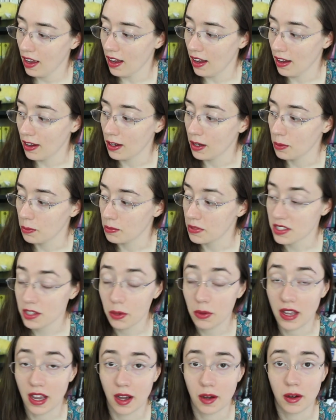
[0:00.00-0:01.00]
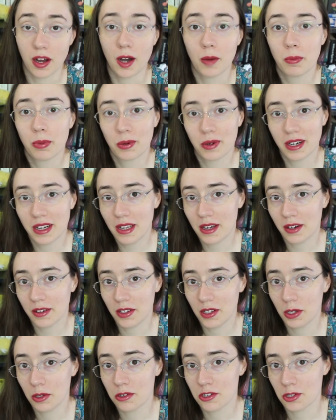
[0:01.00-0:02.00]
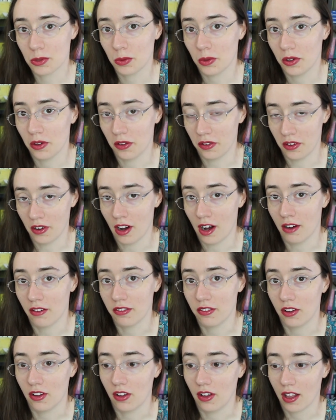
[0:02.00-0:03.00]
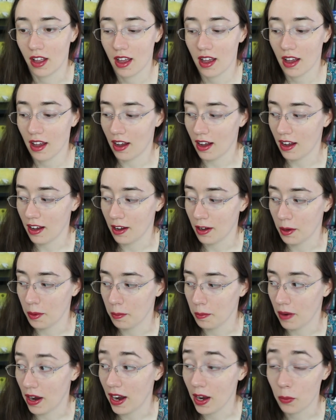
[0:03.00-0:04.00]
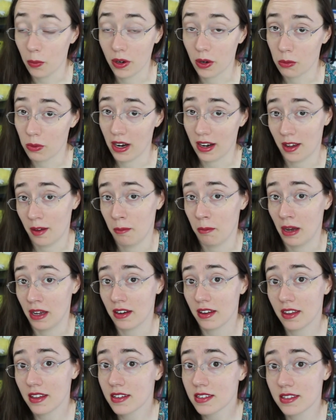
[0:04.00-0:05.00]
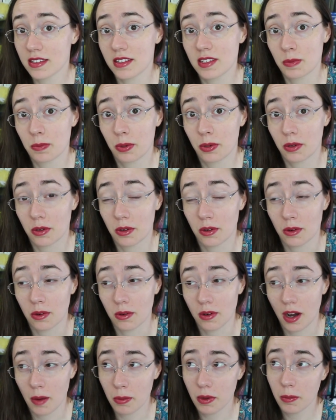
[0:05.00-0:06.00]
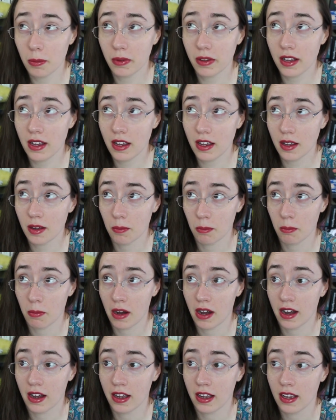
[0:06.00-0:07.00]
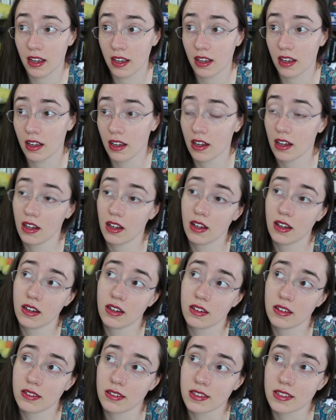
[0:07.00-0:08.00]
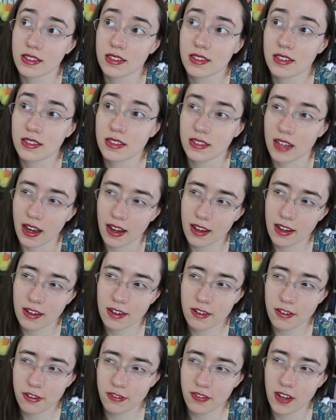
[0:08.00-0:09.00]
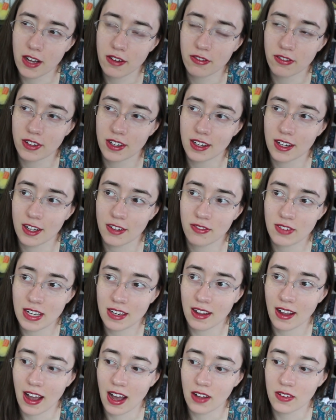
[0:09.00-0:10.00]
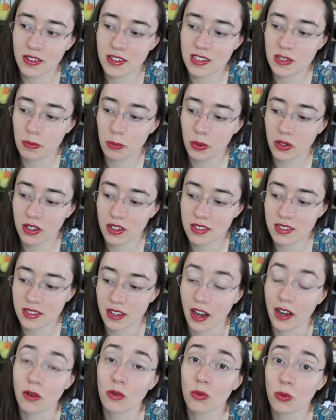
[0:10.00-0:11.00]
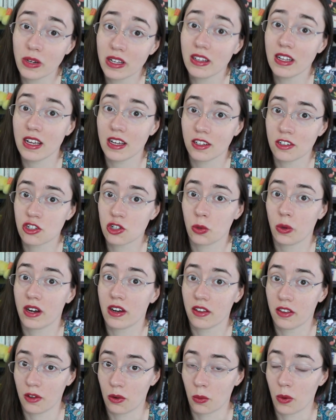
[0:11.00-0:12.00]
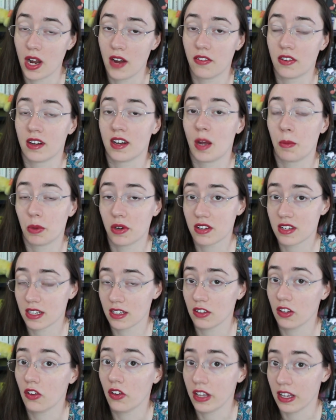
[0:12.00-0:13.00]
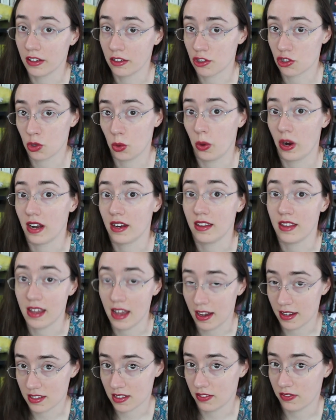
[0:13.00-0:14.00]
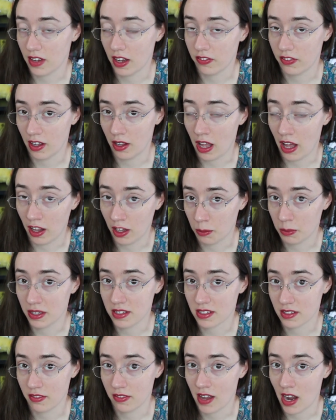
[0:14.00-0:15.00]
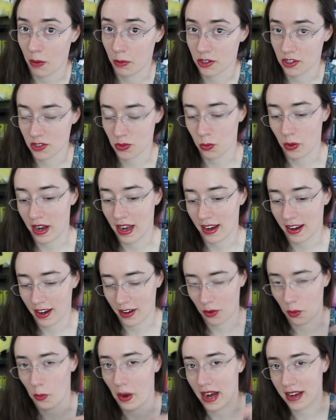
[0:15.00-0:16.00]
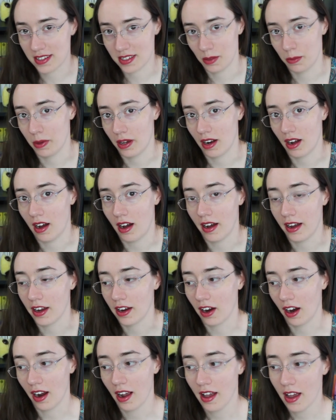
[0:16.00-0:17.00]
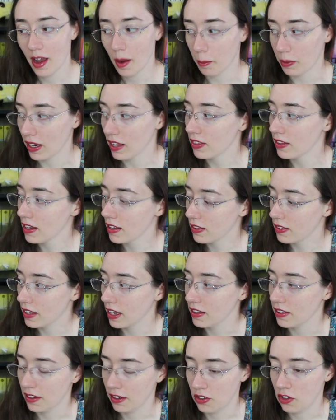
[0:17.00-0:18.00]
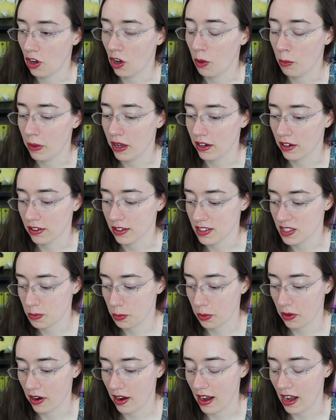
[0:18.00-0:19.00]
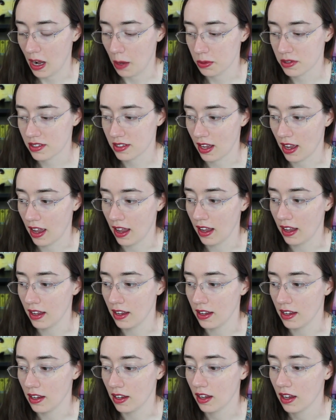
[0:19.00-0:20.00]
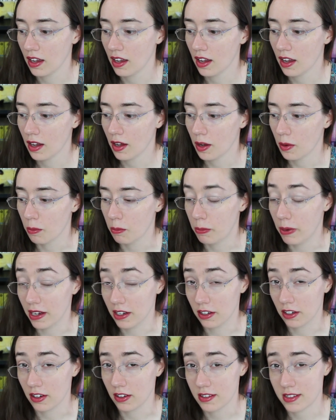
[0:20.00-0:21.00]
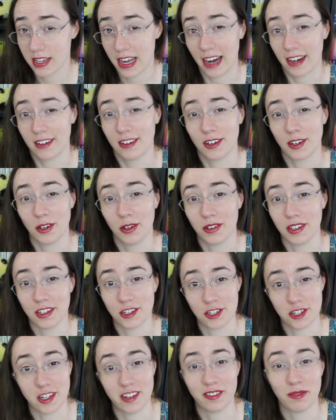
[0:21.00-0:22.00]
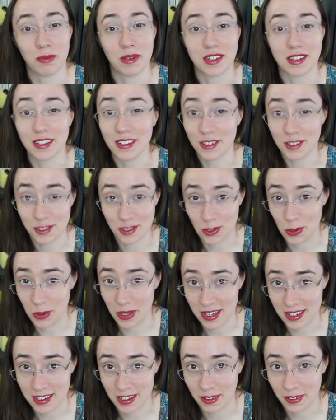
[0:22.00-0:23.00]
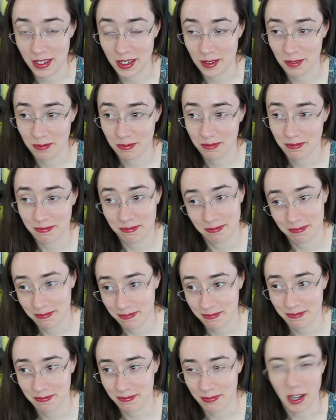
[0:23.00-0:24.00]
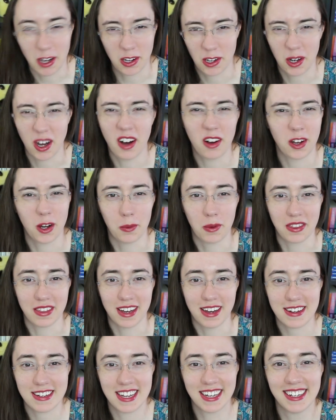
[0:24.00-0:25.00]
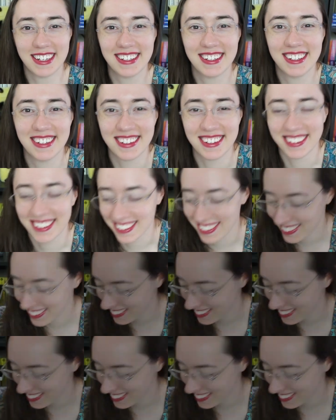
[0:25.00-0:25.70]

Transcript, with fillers: Um, so yeah, a pretty unusual novel. Um, I would recommend this. It's probably my second favorite of Nina Allan's books. I really enjoyed The Rift and I particularly enjoyed the SFF elements of that, which is why it kind of ranks a bit higher. But I think that The Dollmaker is perhaps a better technical achievement in storytelling. I'll go, I'll go with that.